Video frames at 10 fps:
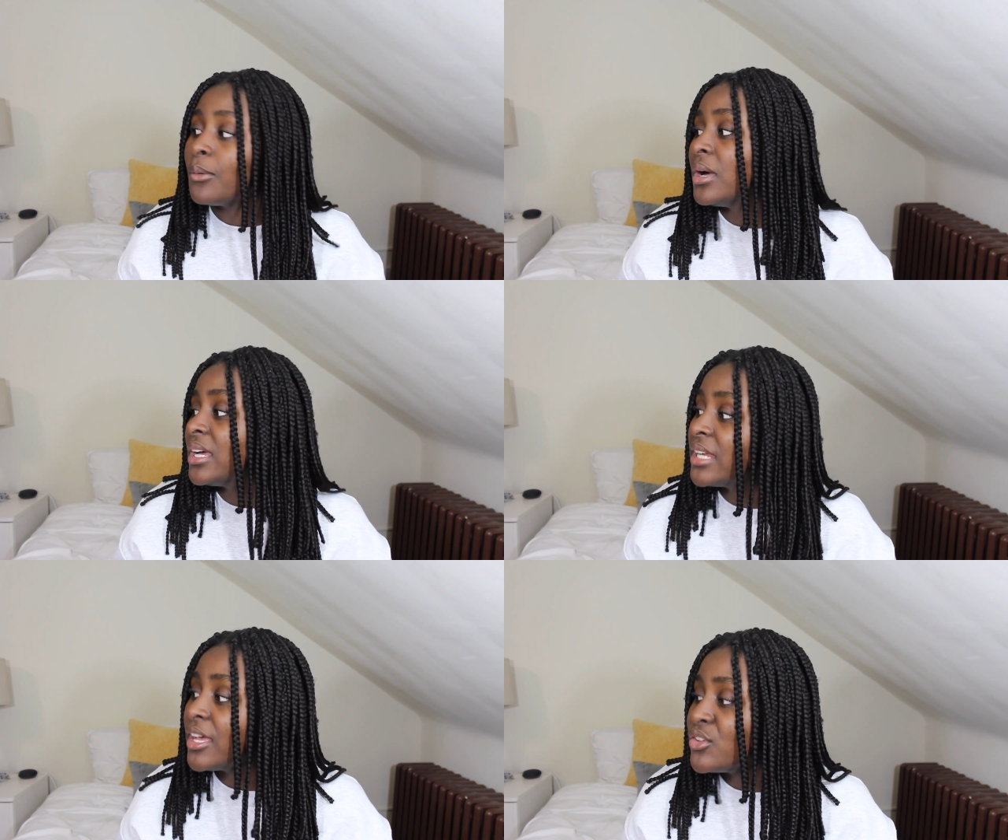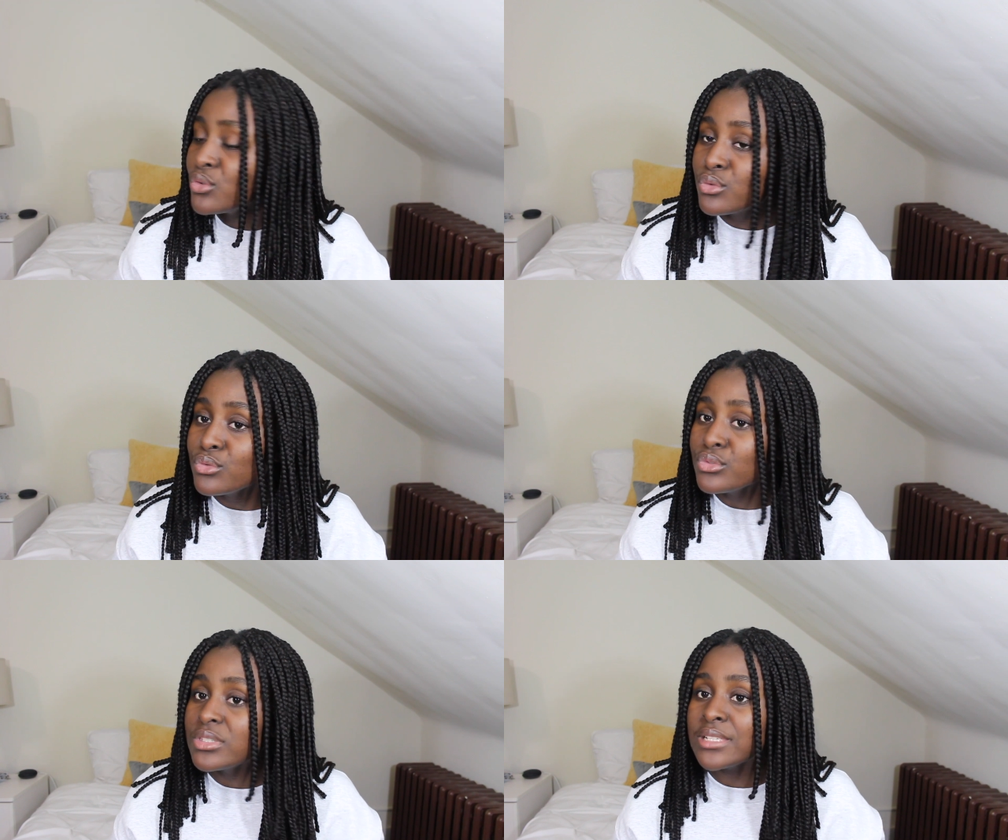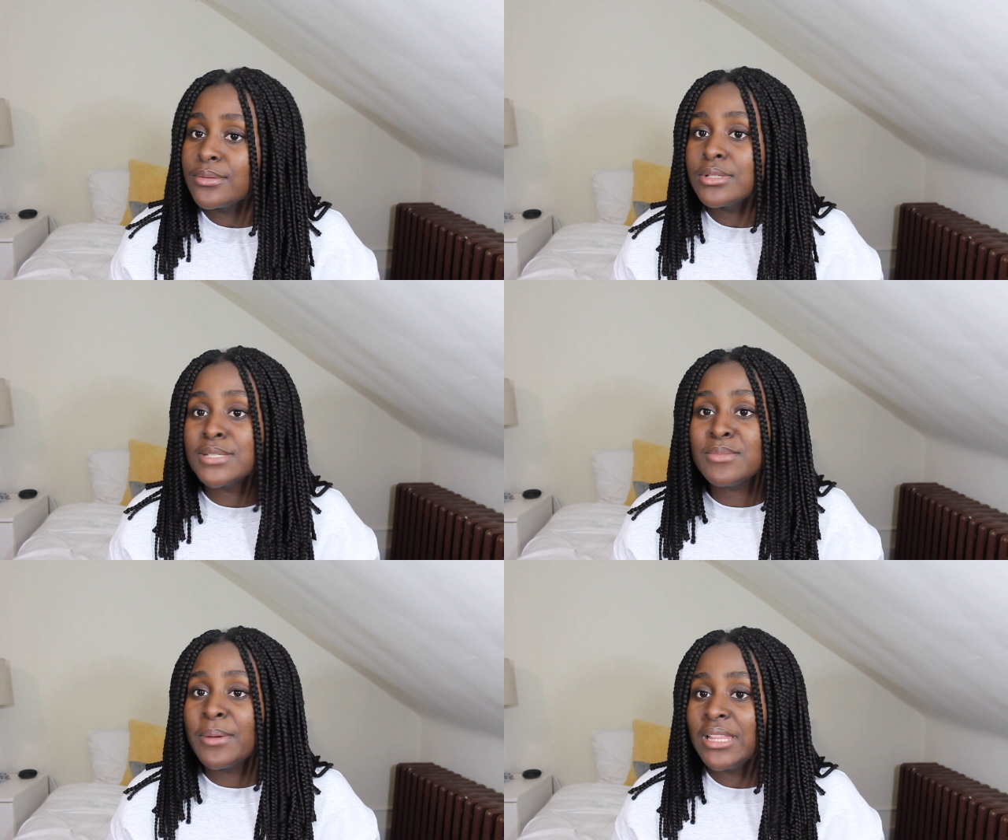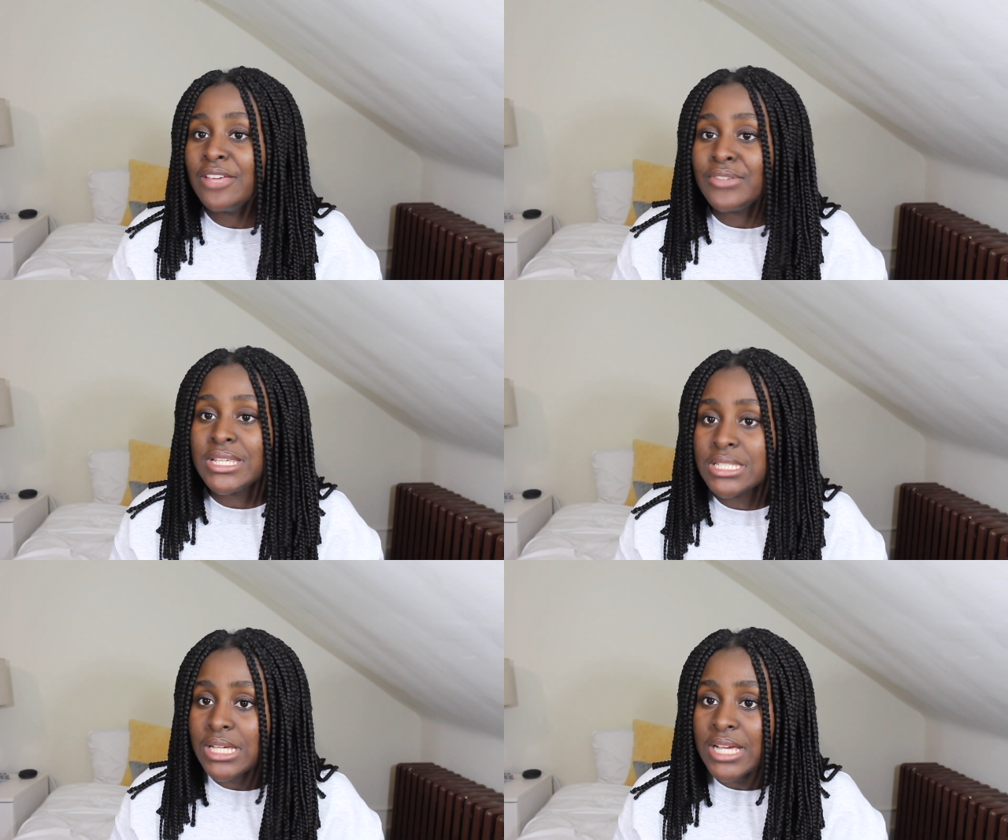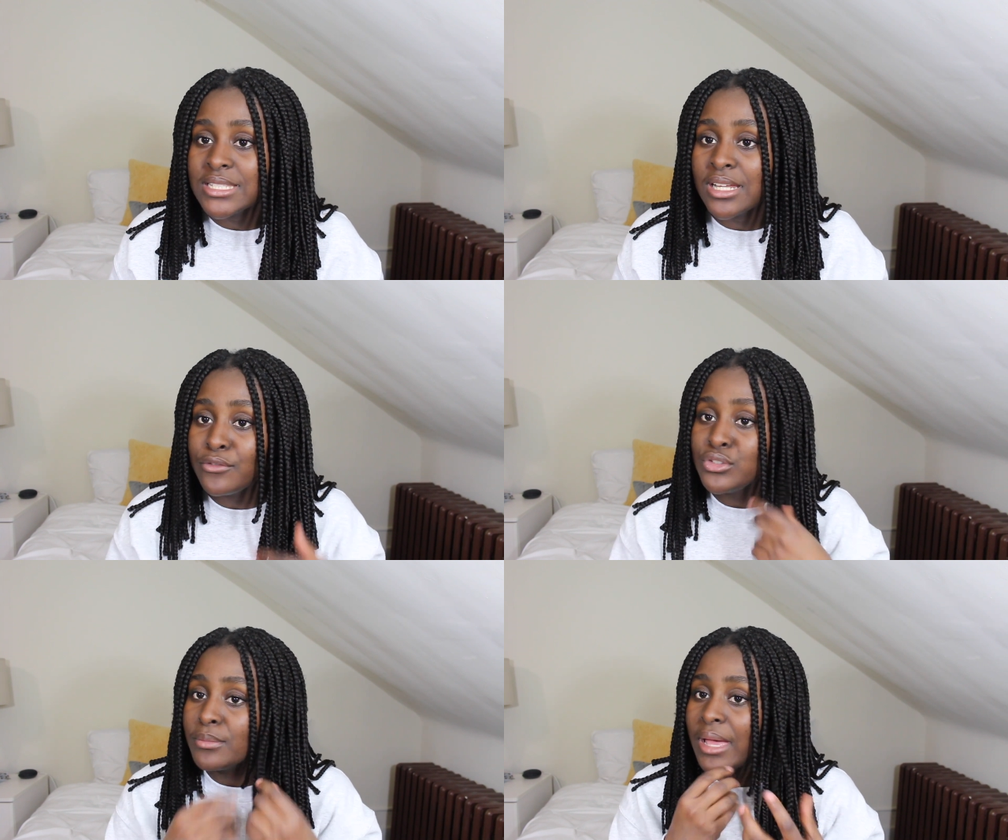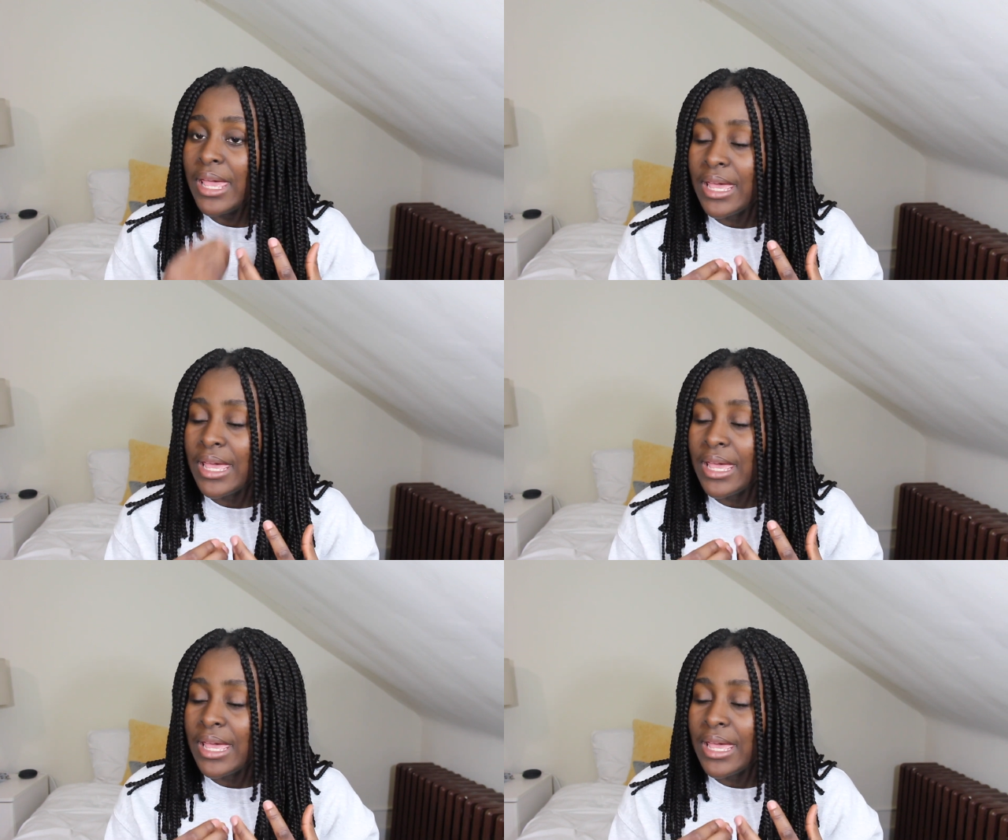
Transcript: what can I use that's good to make my life easier instead of using my